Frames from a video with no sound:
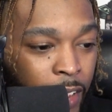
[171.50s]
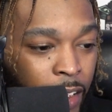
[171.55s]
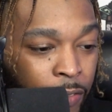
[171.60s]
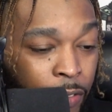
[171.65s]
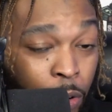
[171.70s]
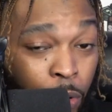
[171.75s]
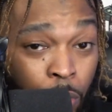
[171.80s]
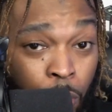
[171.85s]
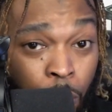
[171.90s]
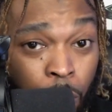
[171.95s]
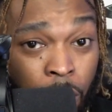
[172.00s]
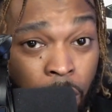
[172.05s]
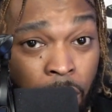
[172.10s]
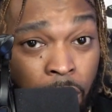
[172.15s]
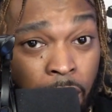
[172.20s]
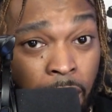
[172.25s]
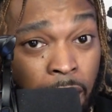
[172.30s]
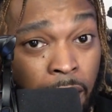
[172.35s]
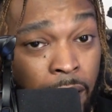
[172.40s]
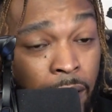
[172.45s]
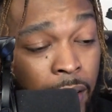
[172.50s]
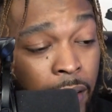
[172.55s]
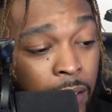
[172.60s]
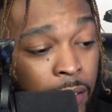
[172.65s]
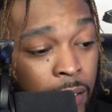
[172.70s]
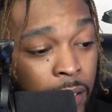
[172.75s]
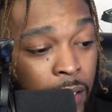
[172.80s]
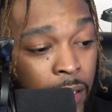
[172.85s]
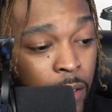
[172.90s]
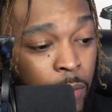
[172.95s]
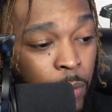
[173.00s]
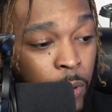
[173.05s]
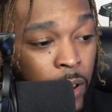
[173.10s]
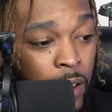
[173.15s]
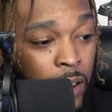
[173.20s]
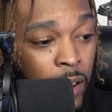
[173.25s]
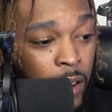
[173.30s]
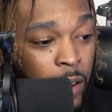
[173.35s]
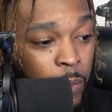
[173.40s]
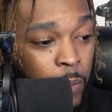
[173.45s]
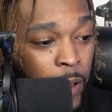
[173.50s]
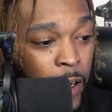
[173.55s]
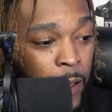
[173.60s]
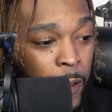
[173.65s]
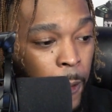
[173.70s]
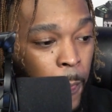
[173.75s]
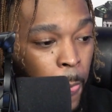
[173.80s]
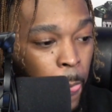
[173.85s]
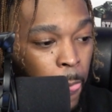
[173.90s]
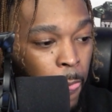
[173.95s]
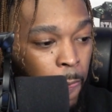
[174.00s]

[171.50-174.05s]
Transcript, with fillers: if you choose to stay in this, it is what it is, man.